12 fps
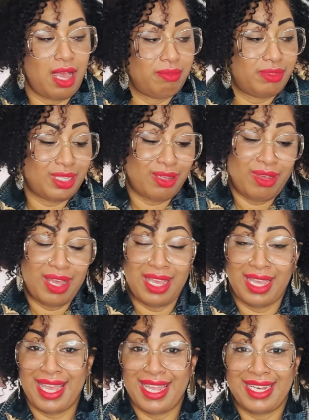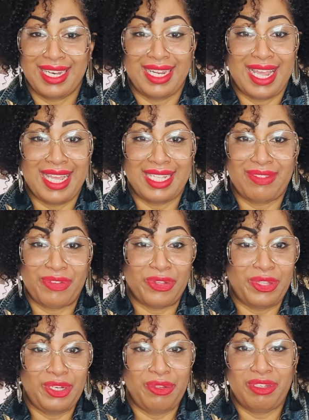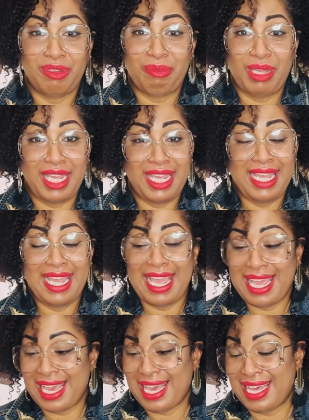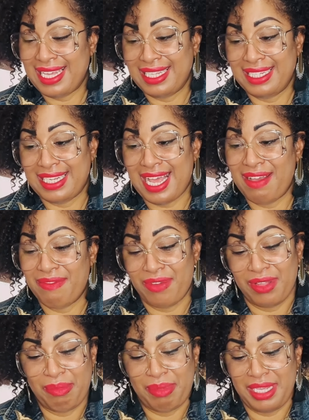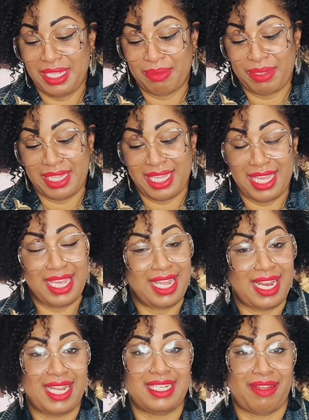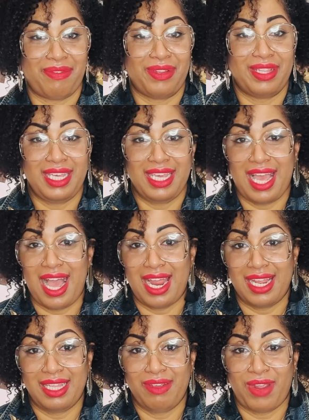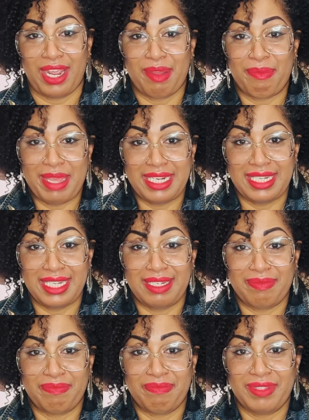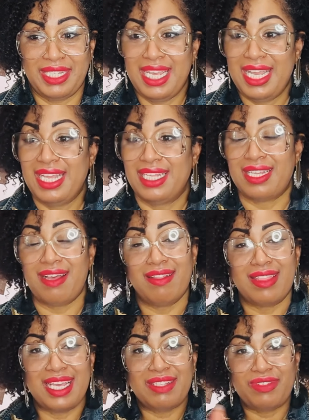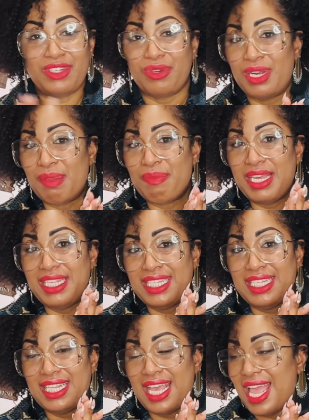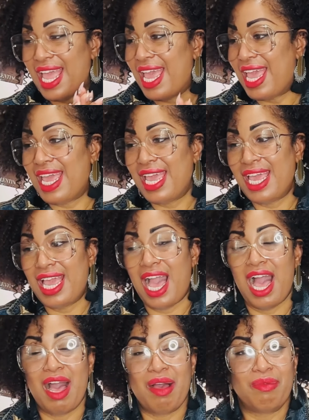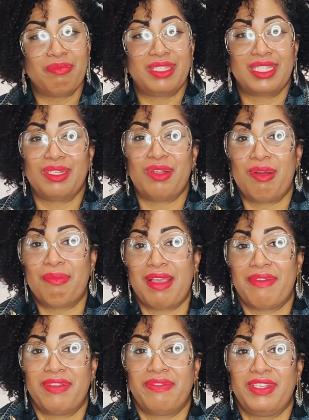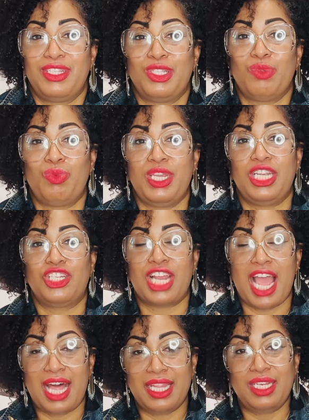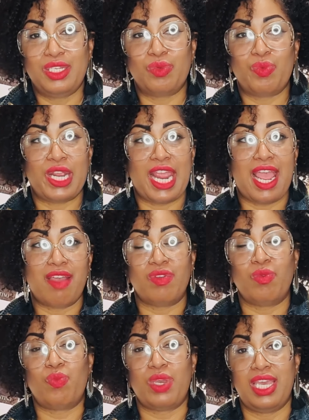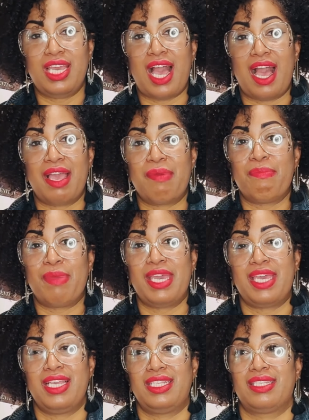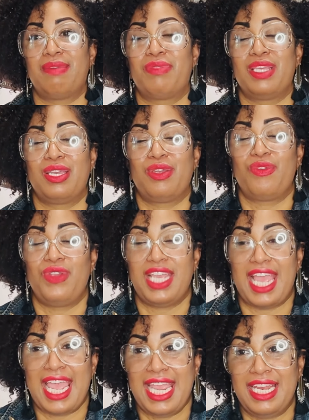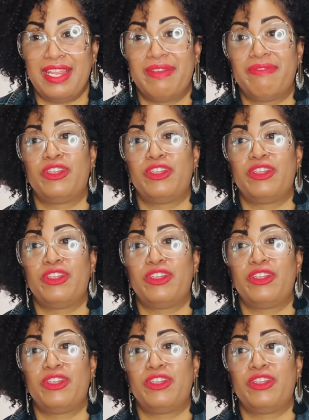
So again, it's fairly new to me and I'm really pleased with it and I definitely highly recommend it. So thanks for joining me today. I'm still on my 52-week challenge where every week I am making something creative